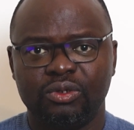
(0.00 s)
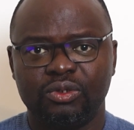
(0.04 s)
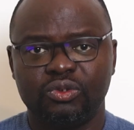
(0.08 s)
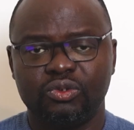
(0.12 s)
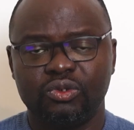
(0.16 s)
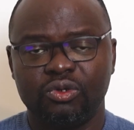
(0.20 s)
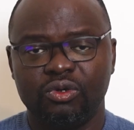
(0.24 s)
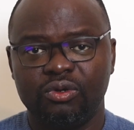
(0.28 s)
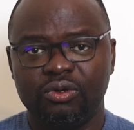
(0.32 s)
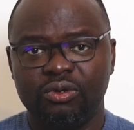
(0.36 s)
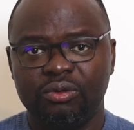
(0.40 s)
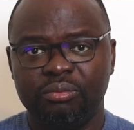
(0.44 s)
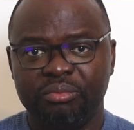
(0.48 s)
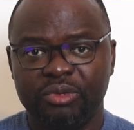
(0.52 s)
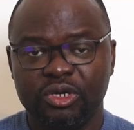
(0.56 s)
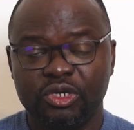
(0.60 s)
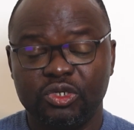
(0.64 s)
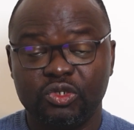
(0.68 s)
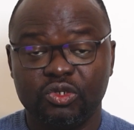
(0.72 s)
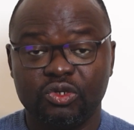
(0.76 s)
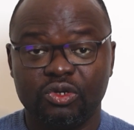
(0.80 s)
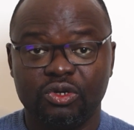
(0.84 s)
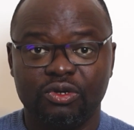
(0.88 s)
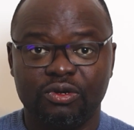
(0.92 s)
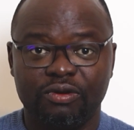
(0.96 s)
So
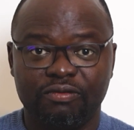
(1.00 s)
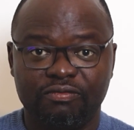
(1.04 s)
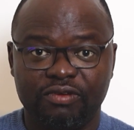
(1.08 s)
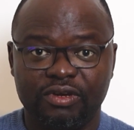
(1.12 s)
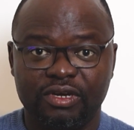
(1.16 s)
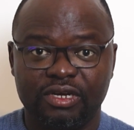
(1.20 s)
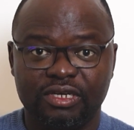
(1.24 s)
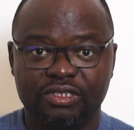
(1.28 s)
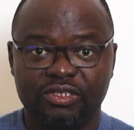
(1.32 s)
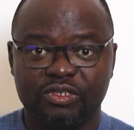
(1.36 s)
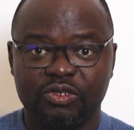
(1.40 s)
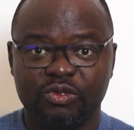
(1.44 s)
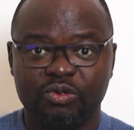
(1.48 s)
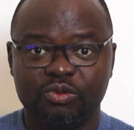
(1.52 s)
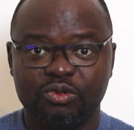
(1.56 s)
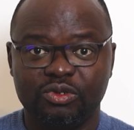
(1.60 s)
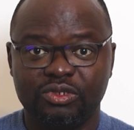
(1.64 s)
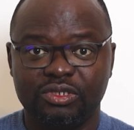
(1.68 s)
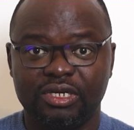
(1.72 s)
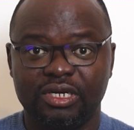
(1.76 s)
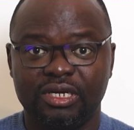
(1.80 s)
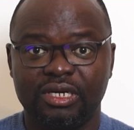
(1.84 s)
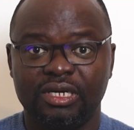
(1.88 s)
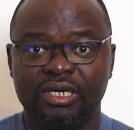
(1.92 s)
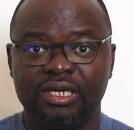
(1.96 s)
make sure your fire
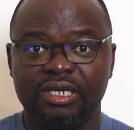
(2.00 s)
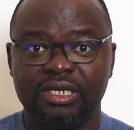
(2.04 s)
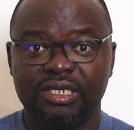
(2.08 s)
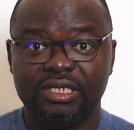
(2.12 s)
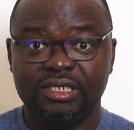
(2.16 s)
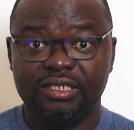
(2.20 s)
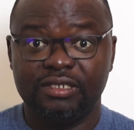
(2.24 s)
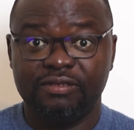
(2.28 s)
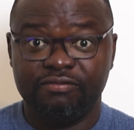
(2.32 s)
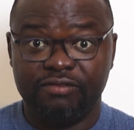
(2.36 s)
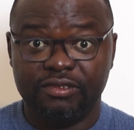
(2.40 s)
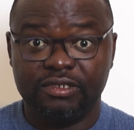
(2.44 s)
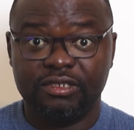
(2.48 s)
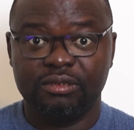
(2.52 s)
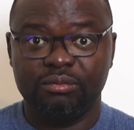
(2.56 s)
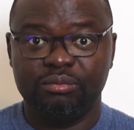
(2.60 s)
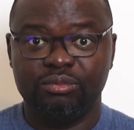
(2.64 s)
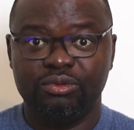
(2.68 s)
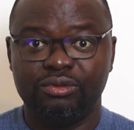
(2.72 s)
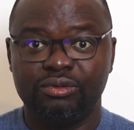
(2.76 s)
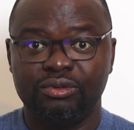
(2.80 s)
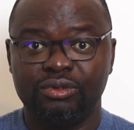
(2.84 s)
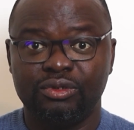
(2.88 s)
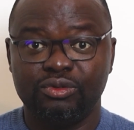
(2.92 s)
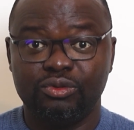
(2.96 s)
extinguisher is
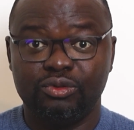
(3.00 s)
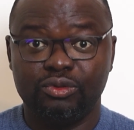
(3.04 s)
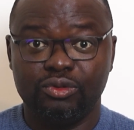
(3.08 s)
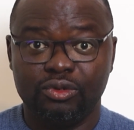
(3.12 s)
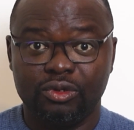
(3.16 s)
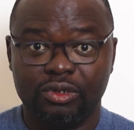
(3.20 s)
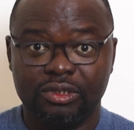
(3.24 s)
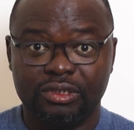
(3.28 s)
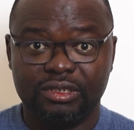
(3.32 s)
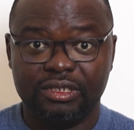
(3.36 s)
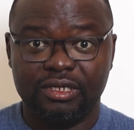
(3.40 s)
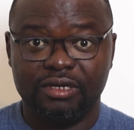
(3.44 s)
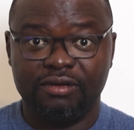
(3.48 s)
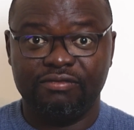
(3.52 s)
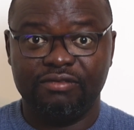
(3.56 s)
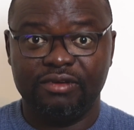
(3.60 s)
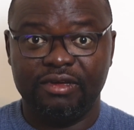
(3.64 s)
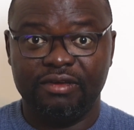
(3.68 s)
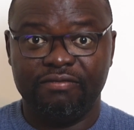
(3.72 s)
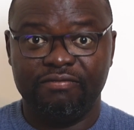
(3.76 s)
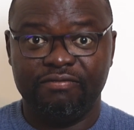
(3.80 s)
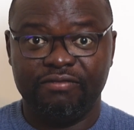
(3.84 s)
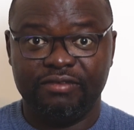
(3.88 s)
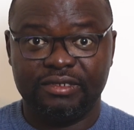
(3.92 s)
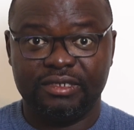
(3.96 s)
visible to yourself
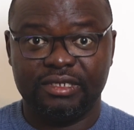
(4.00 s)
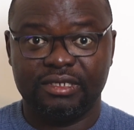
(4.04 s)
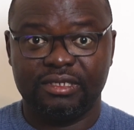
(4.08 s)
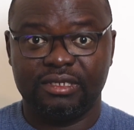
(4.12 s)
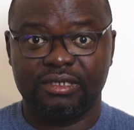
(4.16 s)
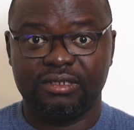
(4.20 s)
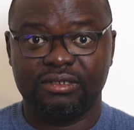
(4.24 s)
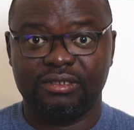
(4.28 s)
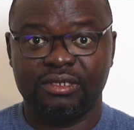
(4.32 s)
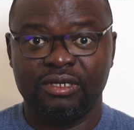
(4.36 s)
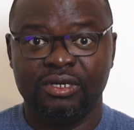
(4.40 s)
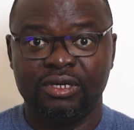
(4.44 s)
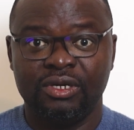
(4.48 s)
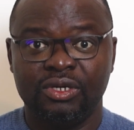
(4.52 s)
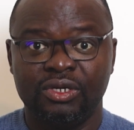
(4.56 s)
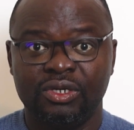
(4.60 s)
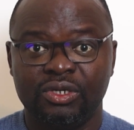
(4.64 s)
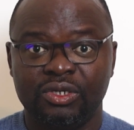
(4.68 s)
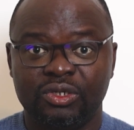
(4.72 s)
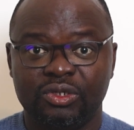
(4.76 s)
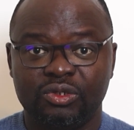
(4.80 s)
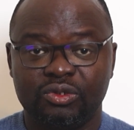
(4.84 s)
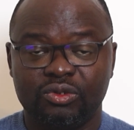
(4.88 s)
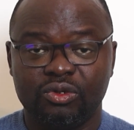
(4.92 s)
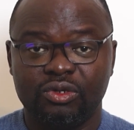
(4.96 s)
and visitors,
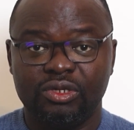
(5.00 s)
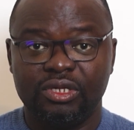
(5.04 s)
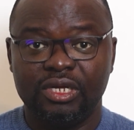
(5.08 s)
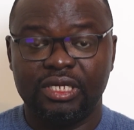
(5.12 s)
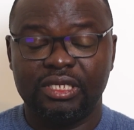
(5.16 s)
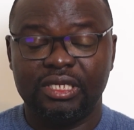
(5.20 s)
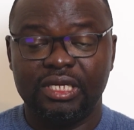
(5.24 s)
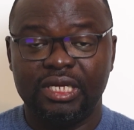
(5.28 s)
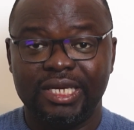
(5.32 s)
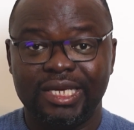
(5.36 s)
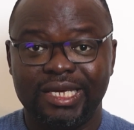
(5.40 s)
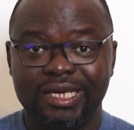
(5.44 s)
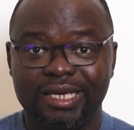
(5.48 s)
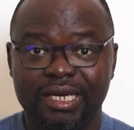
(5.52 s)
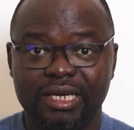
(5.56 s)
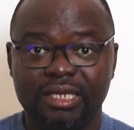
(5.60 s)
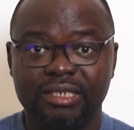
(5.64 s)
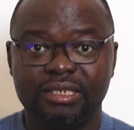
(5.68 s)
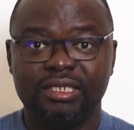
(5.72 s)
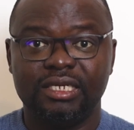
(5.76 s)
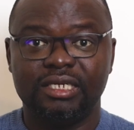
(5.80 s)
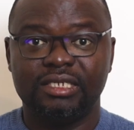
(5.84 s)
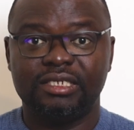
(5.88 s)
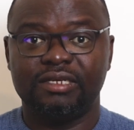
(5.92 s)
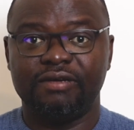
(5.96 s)
so that in
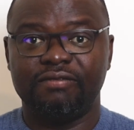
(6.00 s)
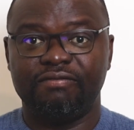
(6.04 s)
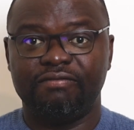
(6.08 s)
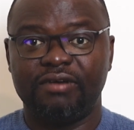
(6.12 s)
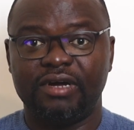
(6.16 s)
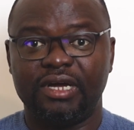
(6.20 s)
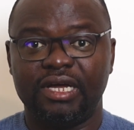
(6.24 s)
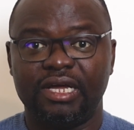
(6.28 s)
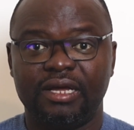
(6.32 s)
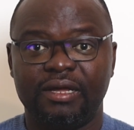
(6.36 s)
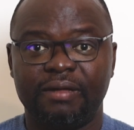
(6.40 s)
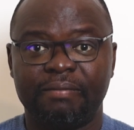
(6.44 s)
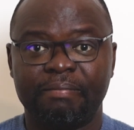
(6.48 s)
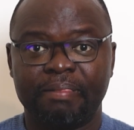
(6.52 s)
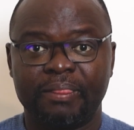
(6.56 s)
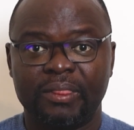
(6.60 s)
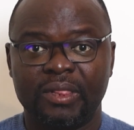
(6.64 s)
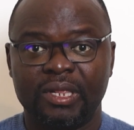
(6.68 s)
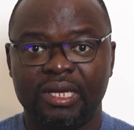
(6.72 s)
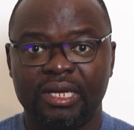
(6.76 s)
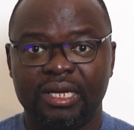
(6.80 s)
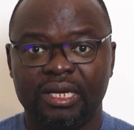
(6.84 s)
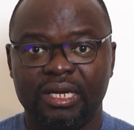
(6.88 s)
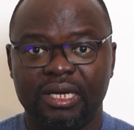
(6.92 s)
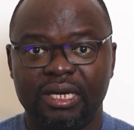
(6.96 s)
case there's a fire
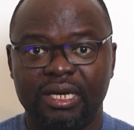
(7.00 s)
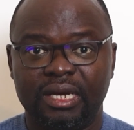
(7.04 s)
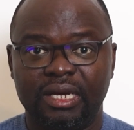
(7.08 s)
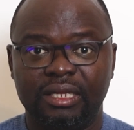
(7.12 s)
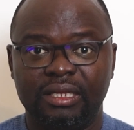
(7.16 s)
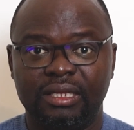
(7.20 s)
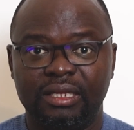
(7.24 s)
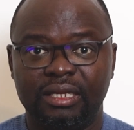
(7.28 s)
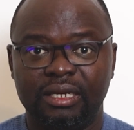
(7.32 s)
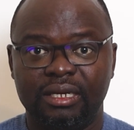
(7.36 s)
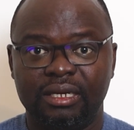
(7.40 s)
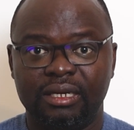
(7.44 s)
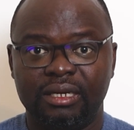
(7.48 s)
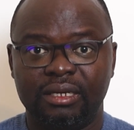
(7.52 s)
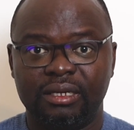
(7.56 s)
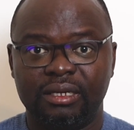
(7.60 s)
and